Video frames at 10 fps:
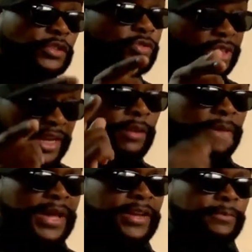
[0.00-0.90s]
You think
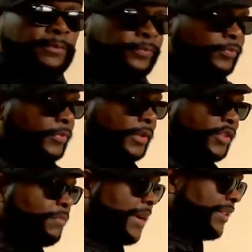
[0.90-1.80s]
about it.
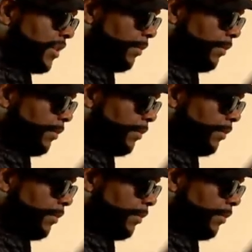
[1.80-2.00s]
You messed